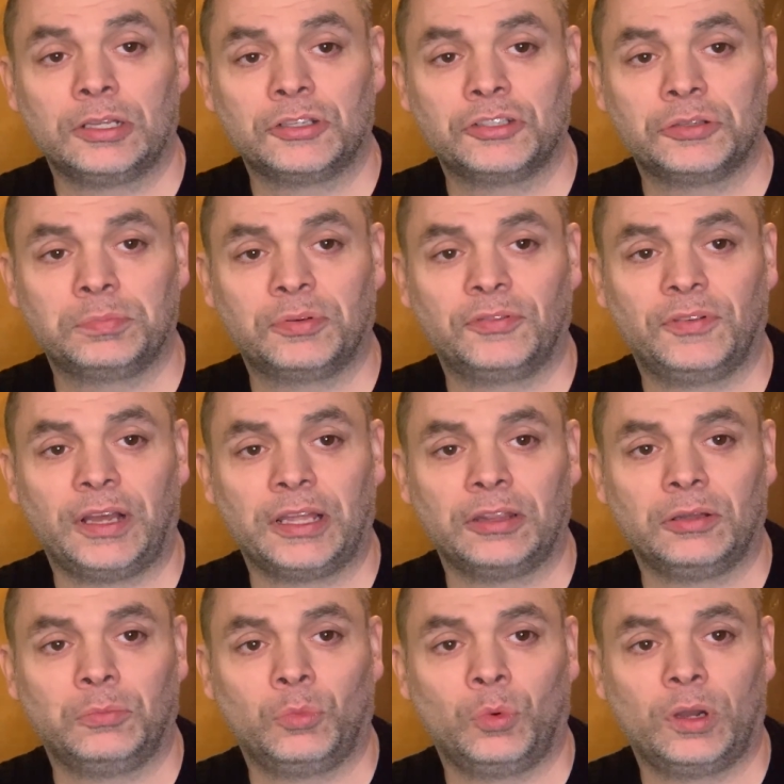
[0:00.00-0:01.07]
to provide
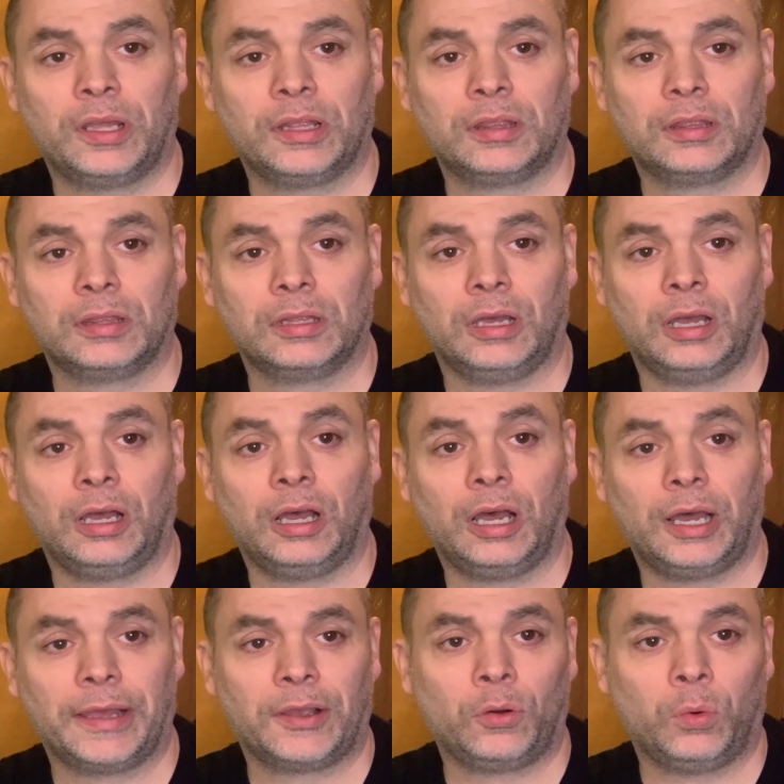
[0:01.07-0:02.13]
them with a
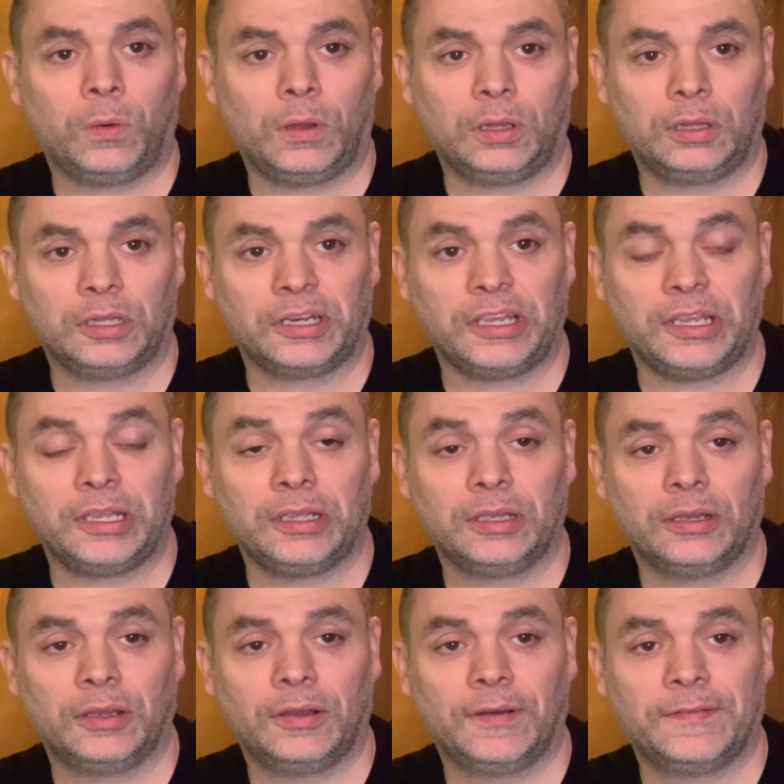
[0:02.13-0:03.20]
high quality
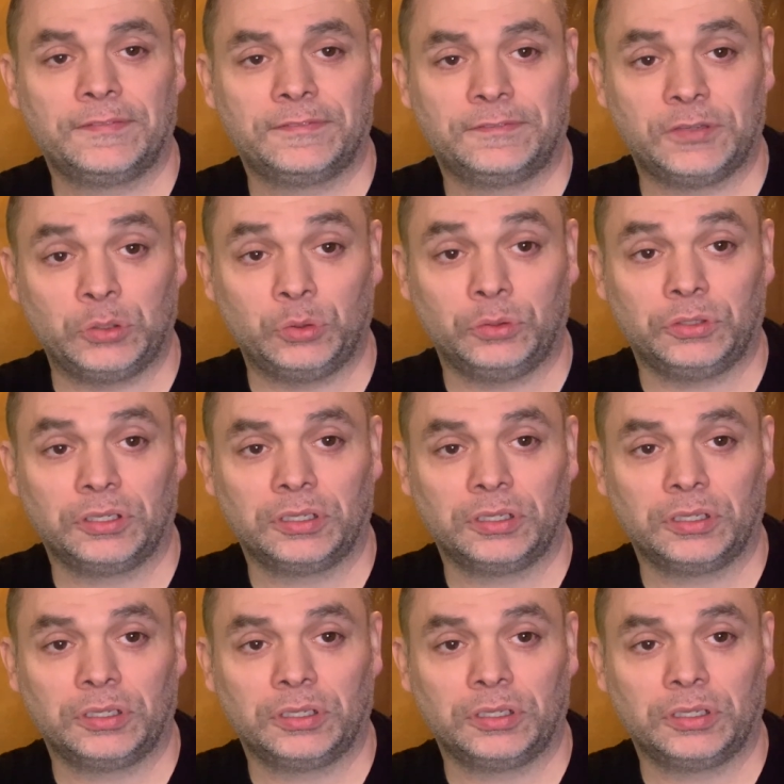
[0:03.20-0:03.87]
food